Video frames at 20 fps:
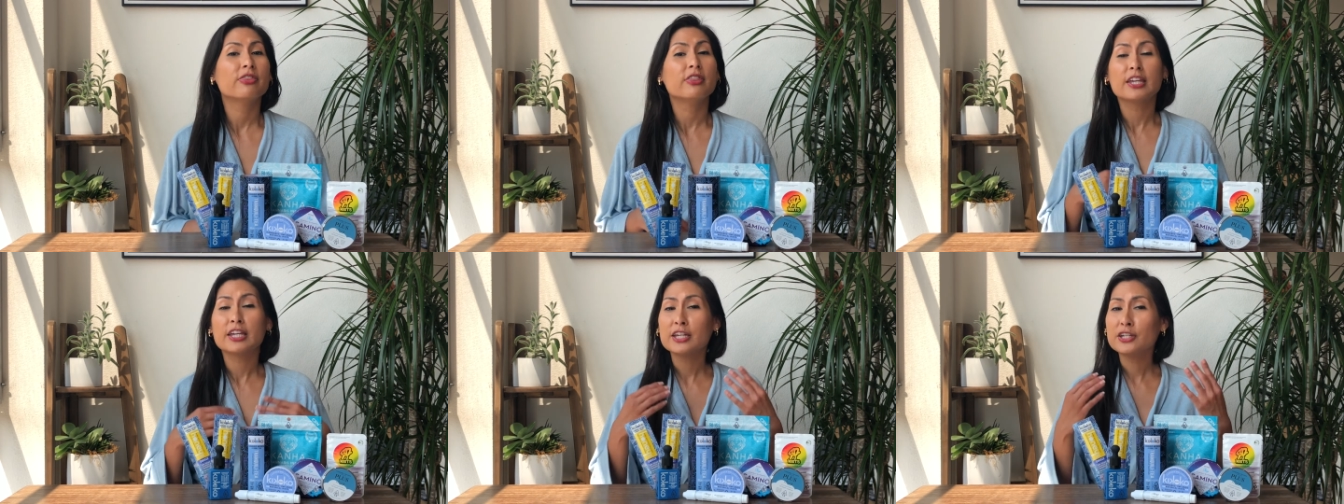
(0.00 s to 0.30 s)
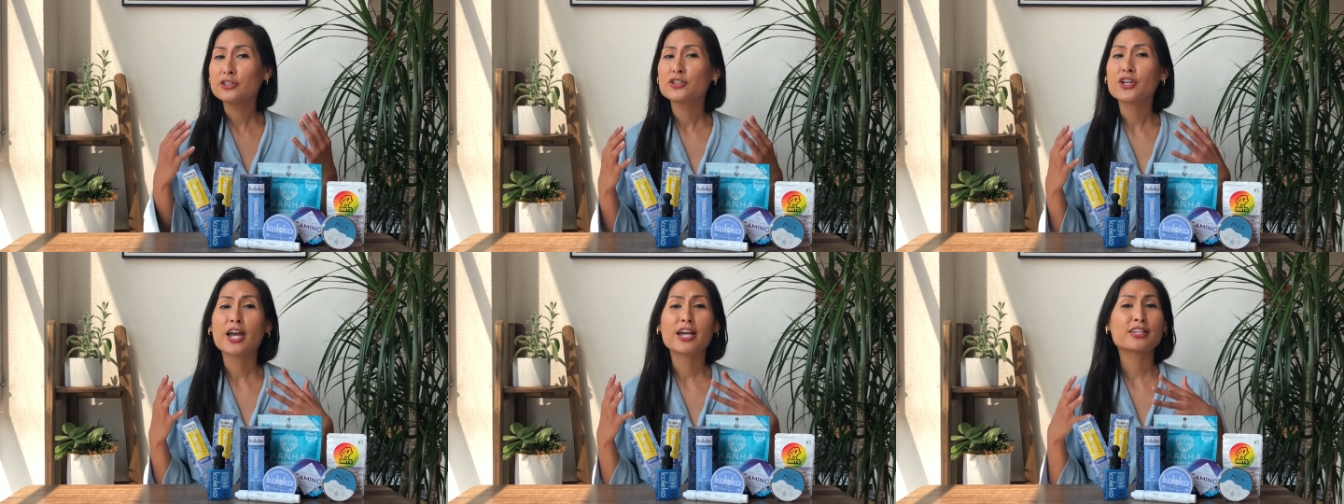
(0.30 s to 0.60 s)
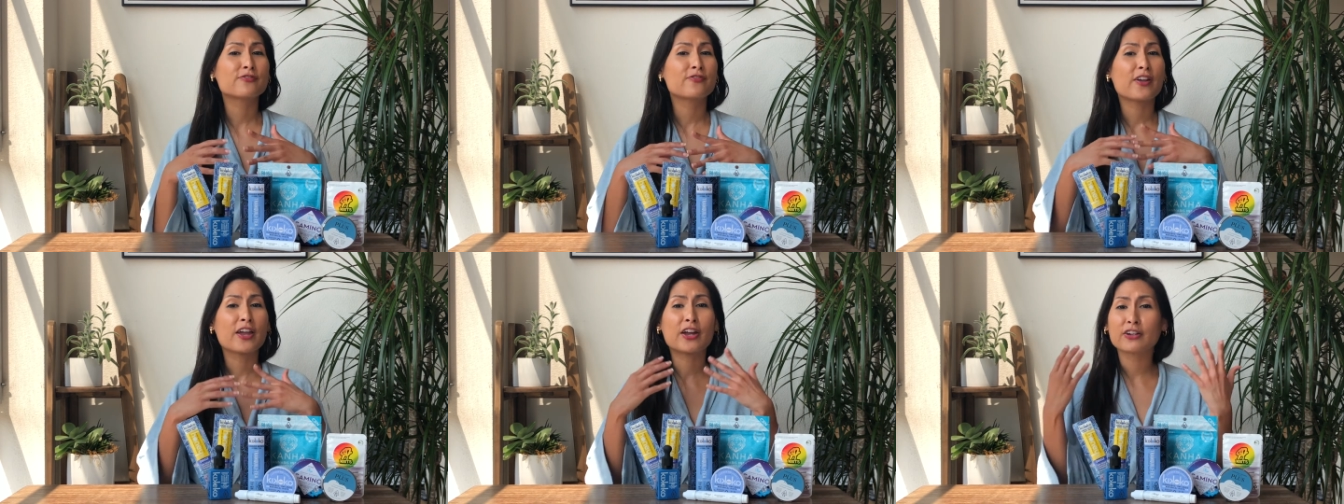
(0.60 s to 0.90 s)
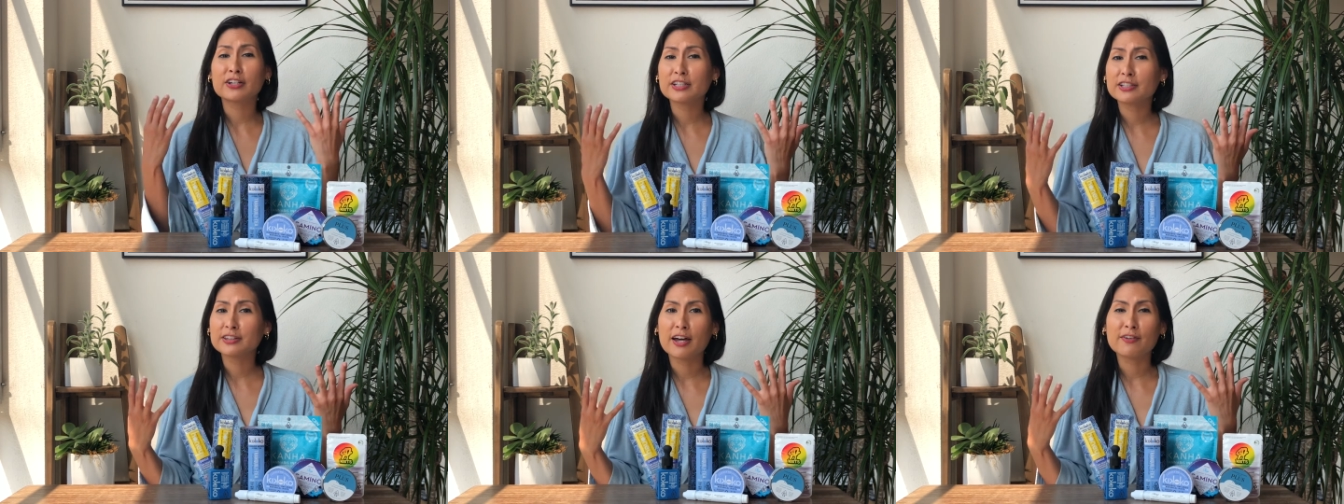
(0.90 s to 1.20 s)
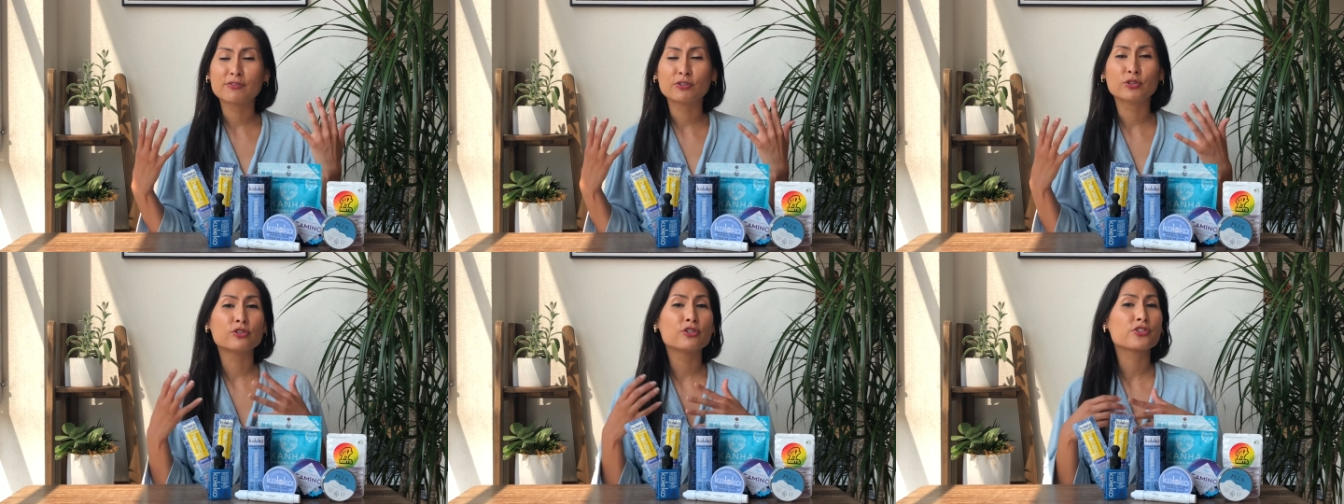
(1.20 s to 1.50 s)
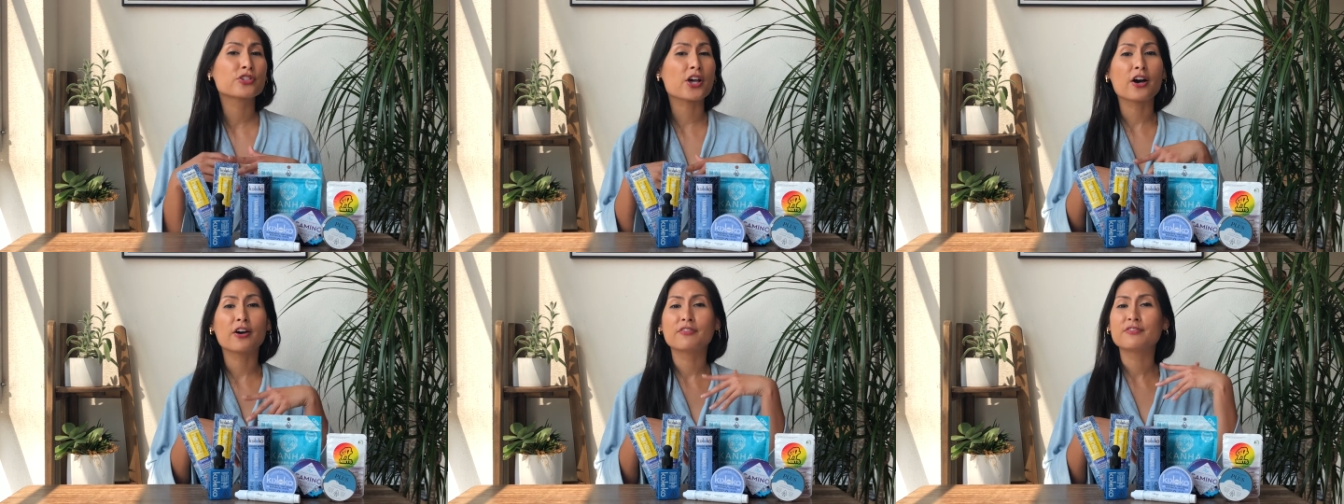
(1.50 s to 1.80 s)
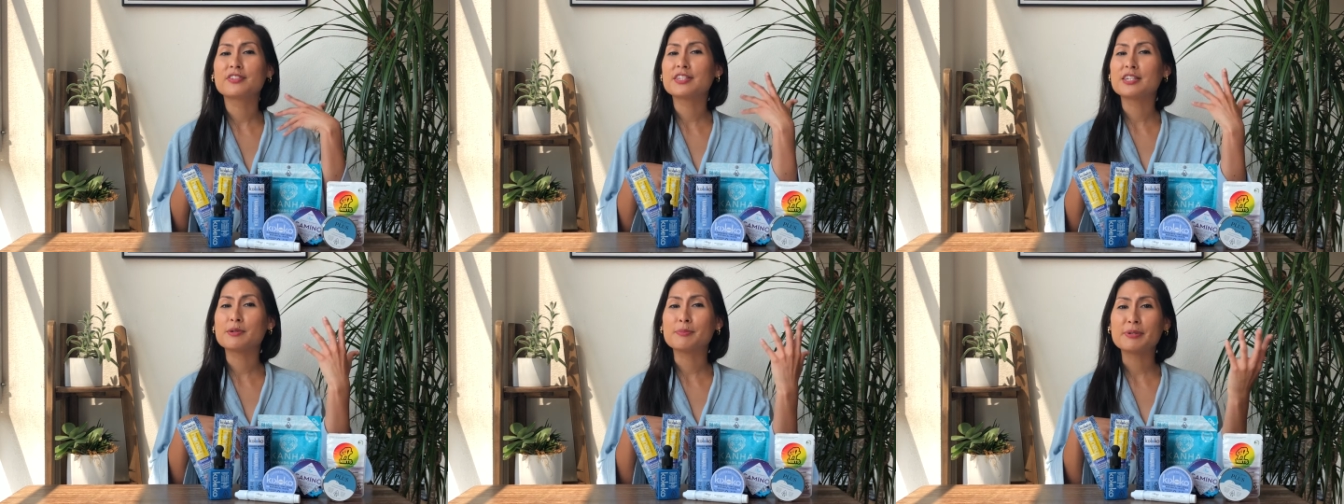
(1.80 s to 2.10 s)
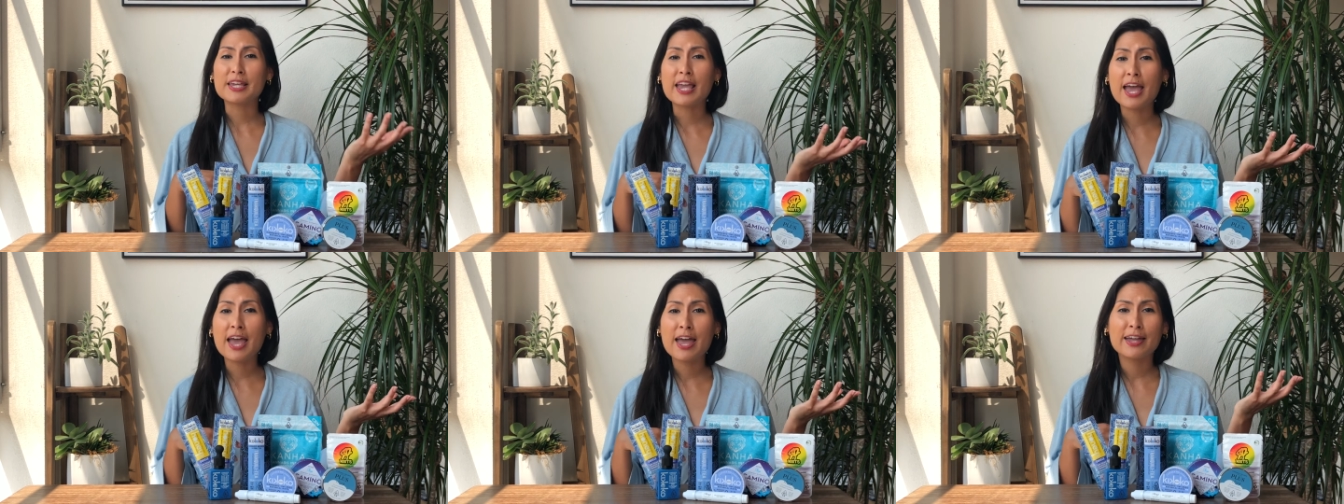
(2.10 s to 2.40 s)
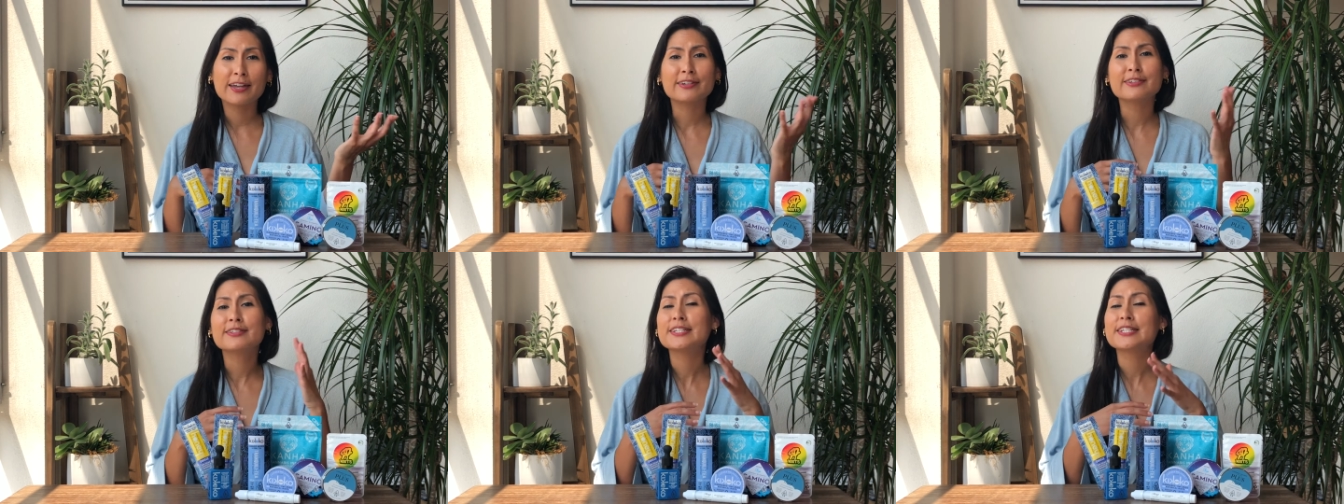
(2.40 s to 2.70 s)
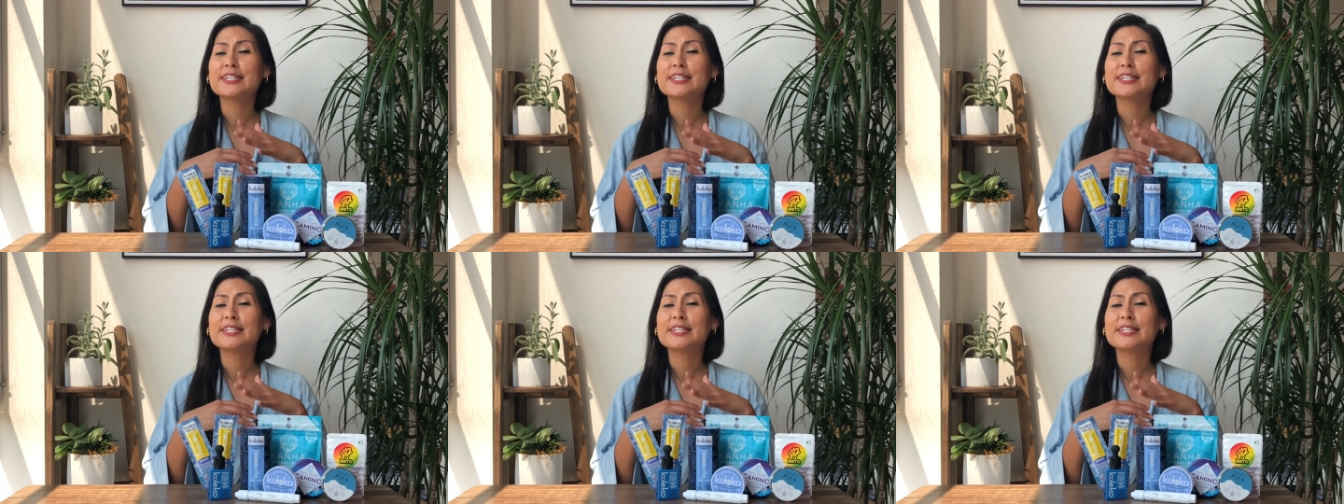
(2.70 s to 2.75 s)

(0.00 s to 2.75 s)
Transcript: Each has varying levels of CBN,